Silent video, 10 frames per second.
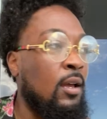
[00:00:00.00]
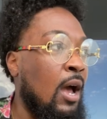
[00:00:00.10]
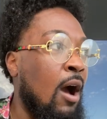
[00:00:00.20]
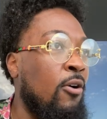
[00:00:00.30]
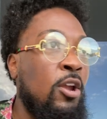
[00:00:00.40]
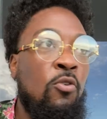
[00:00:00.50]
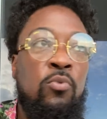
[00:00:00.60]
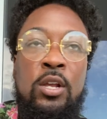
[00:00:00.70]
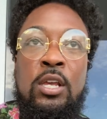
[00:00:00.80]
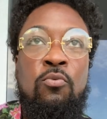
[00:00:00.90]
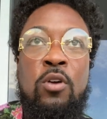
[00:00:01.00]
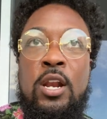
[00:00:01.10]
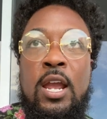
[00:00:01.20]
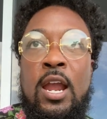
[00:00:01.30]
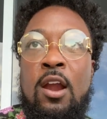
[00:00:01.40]
out here really
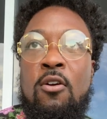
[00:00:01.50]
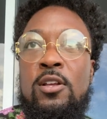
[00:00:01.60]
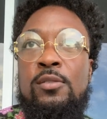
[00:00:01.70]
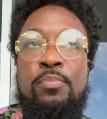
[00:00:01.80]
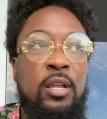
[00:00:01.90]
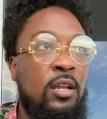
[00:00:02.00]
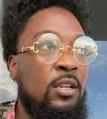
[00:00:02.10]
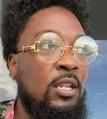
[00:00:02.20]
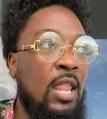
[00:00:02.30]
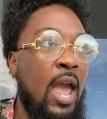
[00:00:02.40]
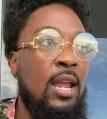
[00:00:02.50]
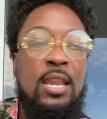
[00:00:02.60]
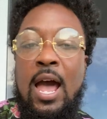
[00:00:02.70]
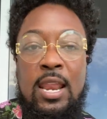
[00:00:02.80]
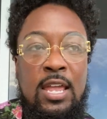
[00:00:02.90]
running errands, like
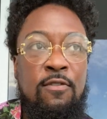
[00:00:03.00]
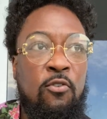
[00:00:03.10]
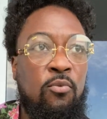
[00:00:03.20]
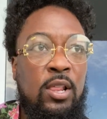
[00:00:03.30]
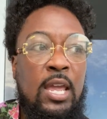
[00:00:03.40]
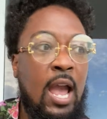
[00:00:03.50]
not even really